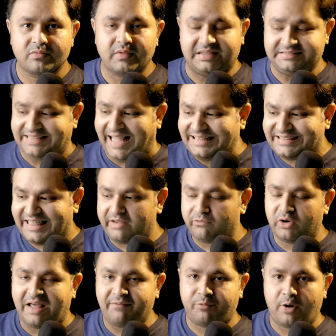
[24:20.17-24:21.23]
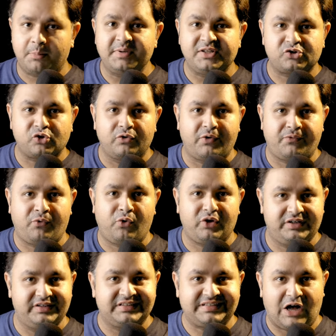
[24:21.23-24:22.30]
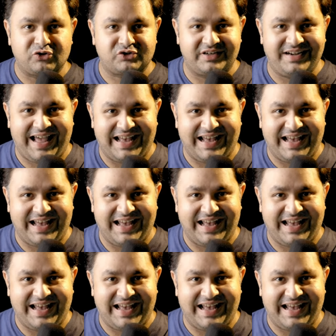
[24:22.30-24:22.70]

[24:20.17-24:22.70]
And that thing would have probably sold for 400,000